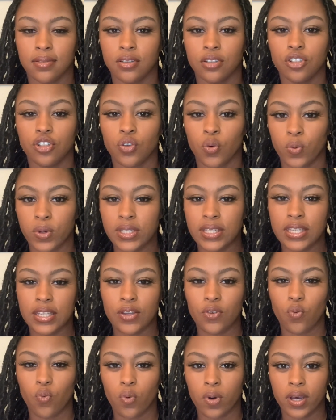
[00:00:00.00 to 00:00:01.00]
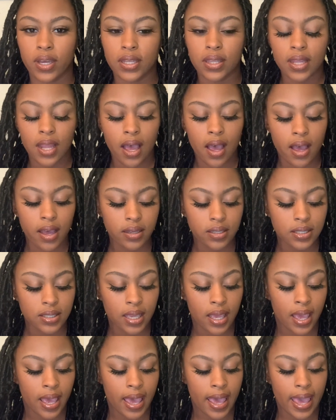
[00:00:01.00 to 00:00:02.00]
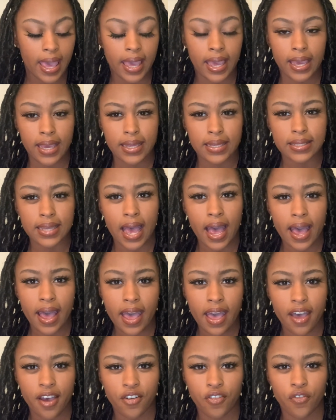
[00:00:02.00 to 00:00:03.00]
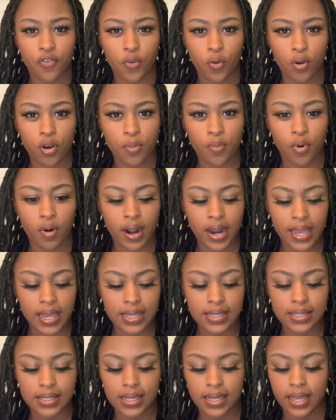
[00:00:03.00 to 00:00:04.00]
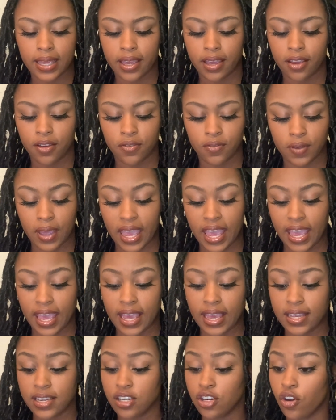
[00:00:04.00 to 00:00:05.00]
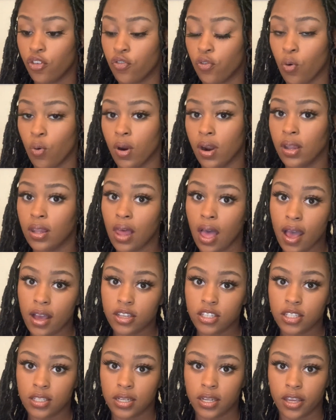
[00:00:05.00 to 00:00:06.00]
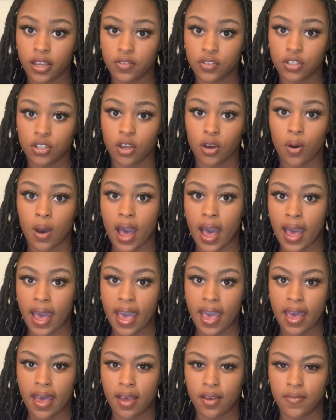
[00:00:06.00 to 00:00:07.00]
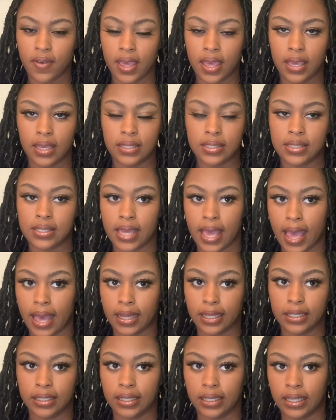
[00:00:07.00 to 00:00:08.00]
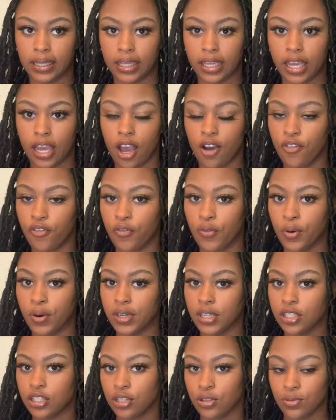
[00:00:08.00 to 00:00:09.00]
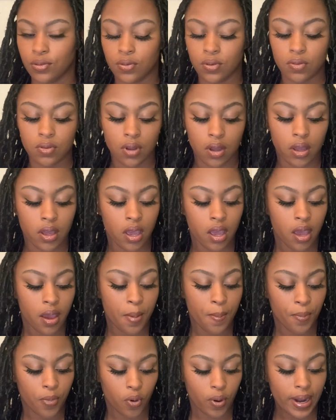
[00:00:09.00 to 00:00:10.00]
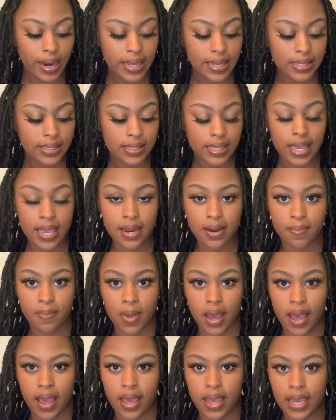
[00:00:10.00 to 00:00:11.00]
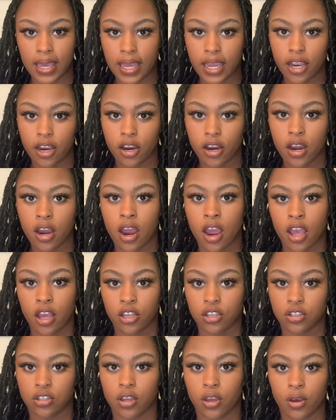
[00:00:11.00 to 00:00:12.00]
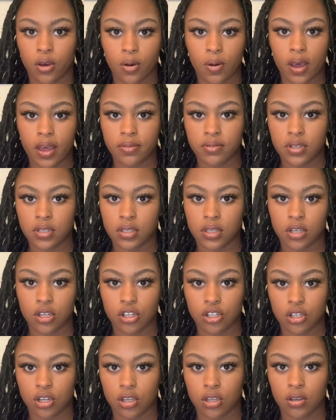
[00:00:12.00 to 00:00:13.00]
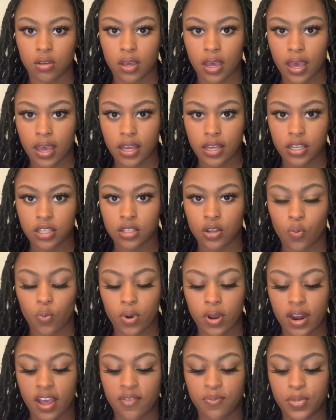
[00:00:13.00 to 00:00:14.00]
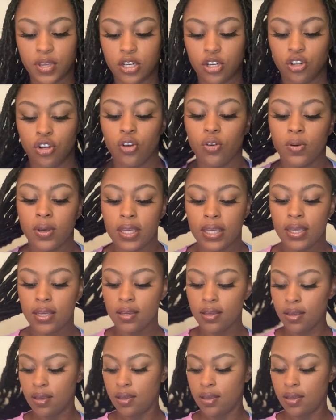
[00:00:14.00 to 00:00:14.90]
21 locks, and I have 4 braids left and 4 locks left, so I have exactly 42 braids in my hair. So I'm just going to show you guys what I've been doing.